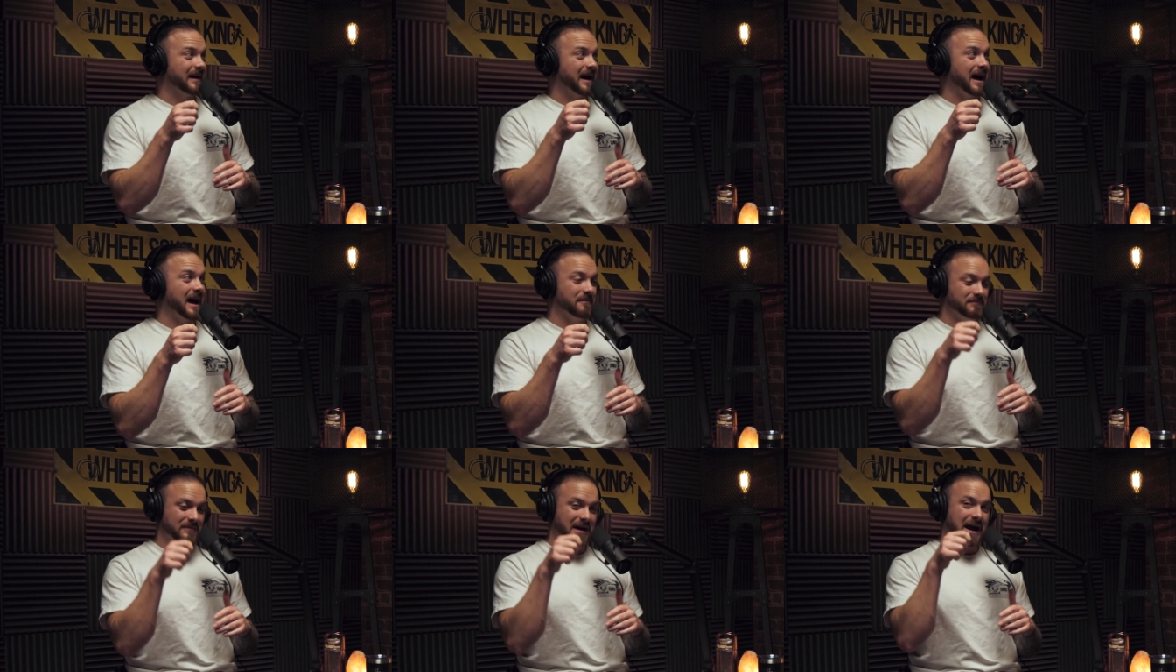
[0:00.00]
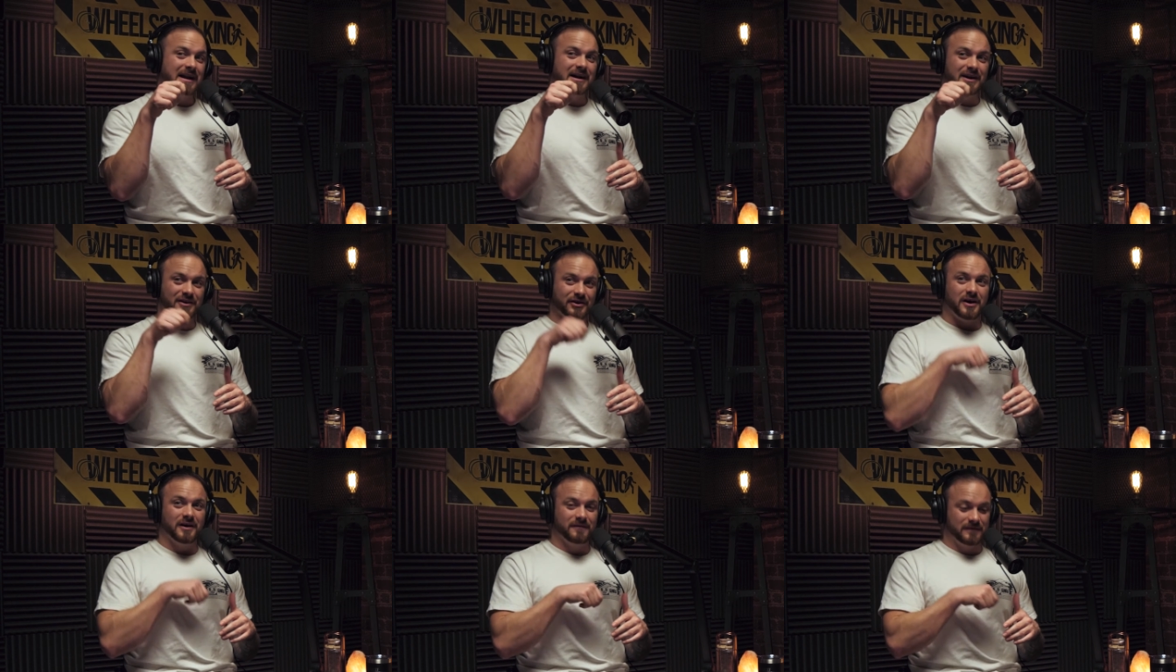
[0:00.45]
I
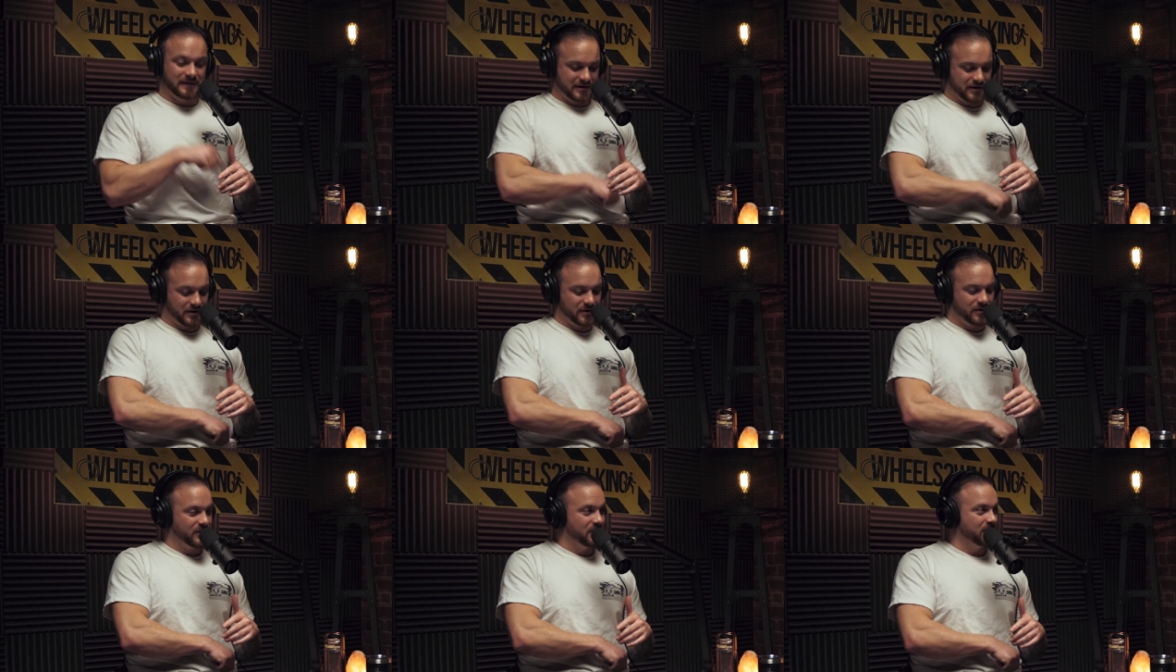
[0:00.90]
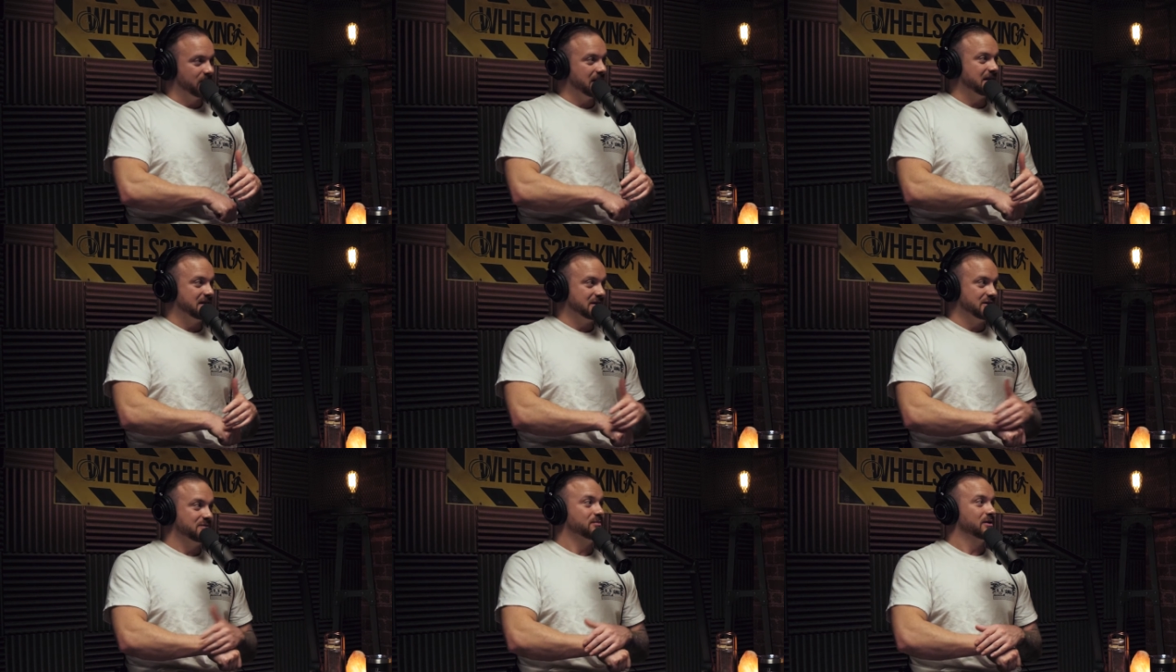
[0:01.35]
got coffee at home, and
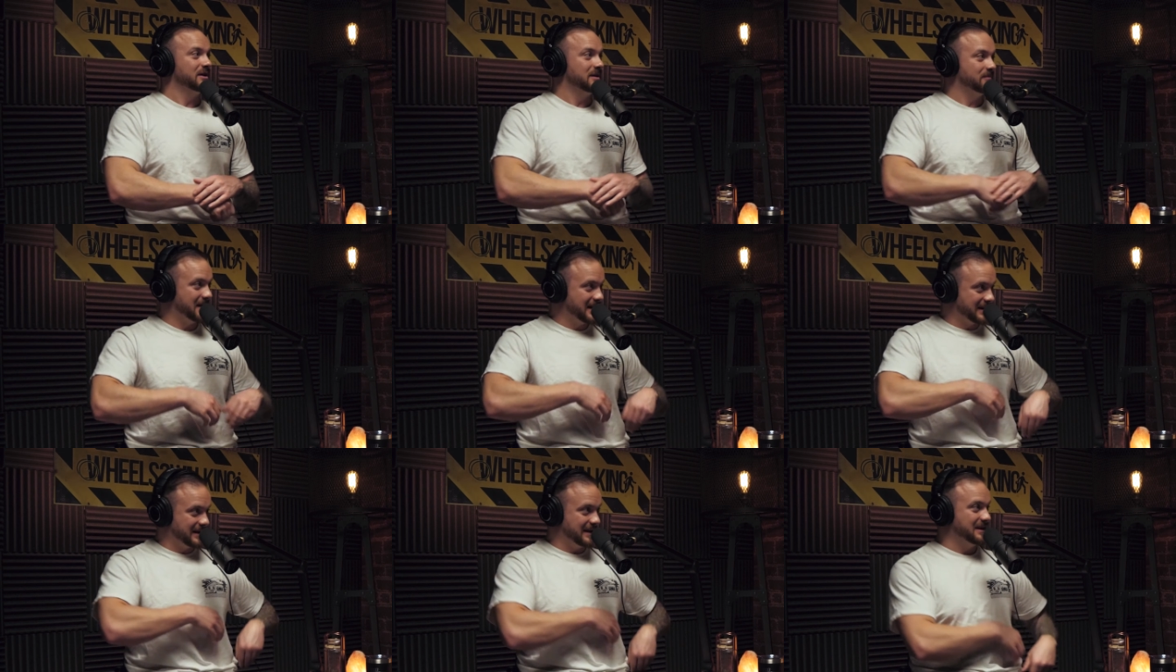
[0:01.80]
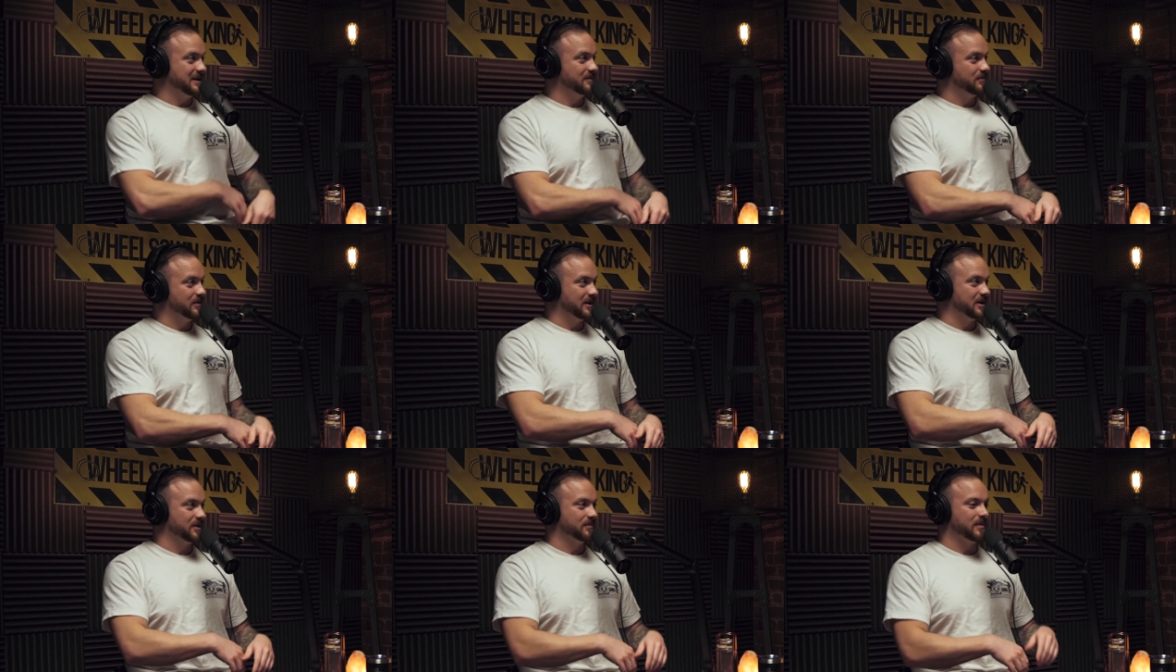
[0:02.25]
then you put it back and you
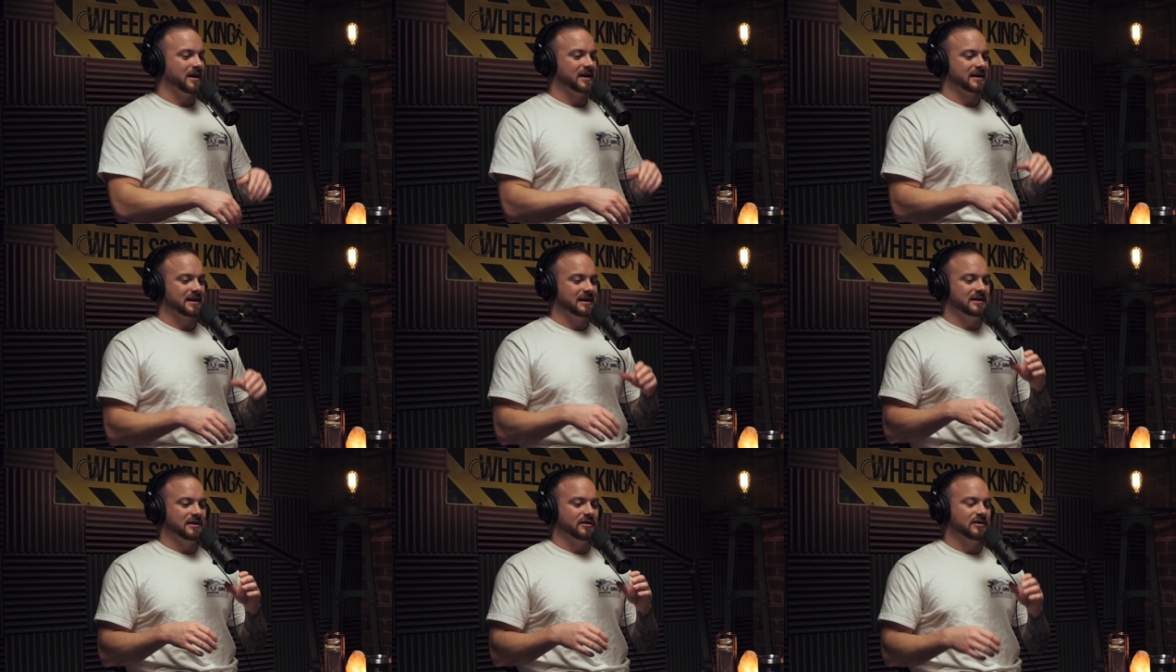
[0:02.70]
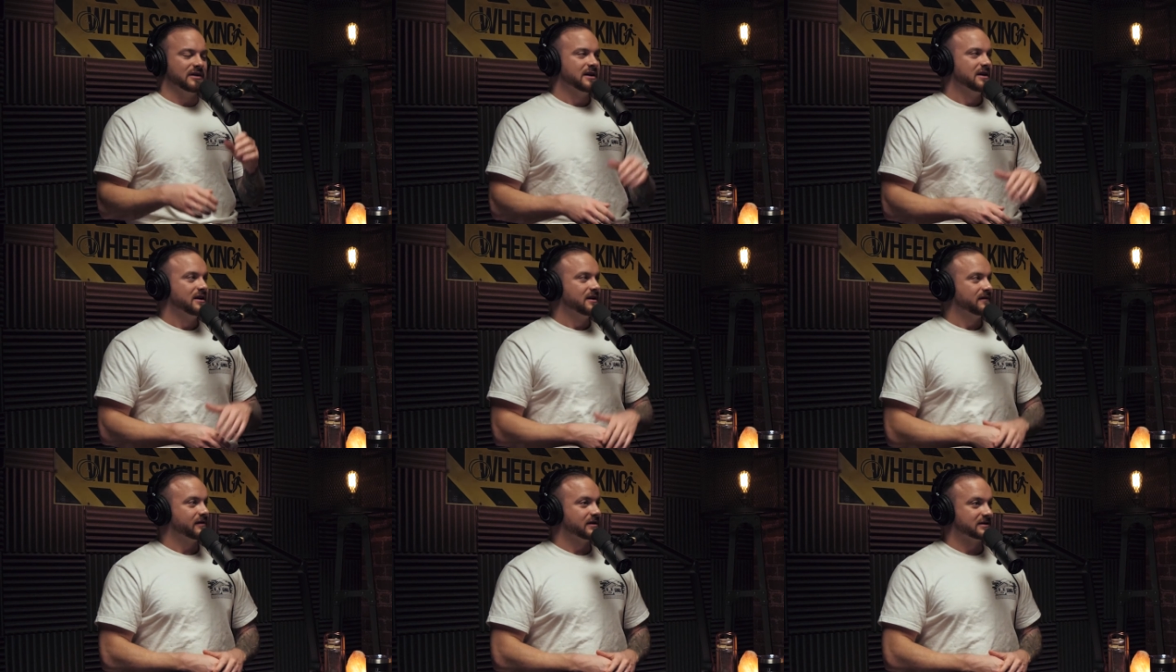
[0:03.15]
put it in your pocket.
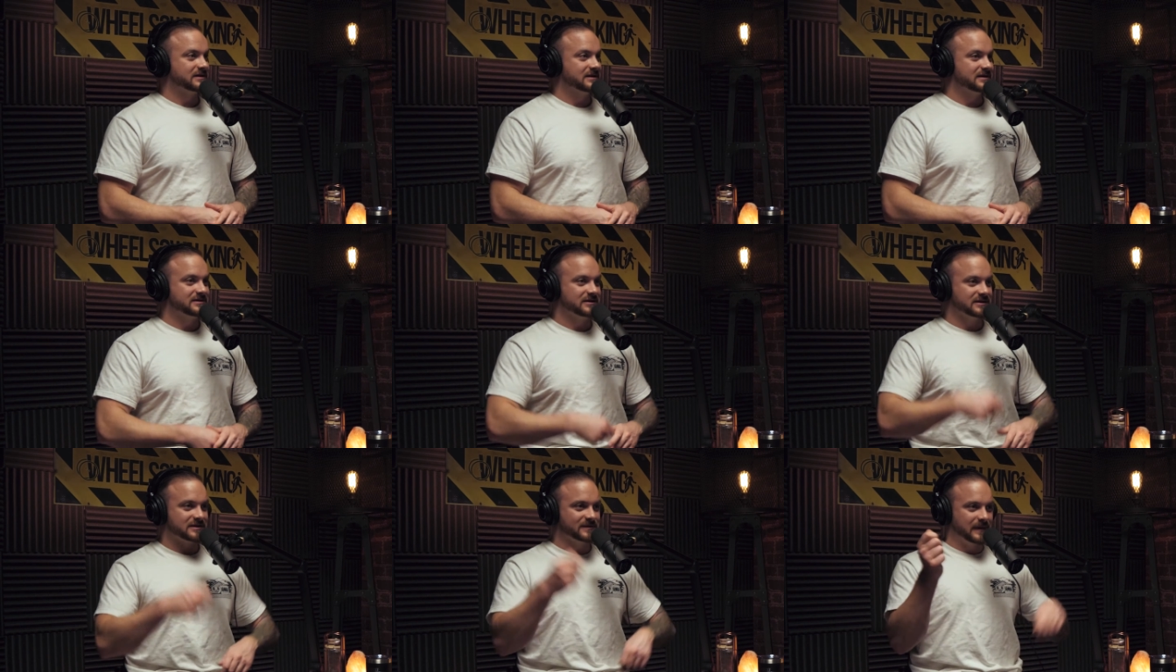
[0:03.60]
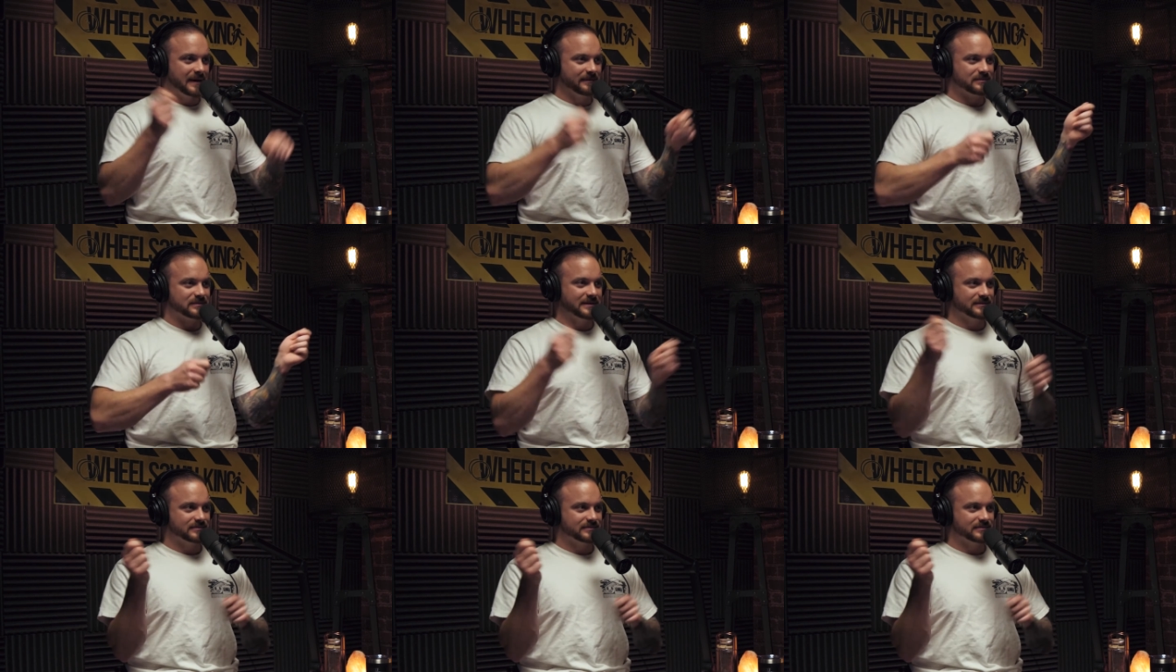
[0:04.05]
Versus just swipe.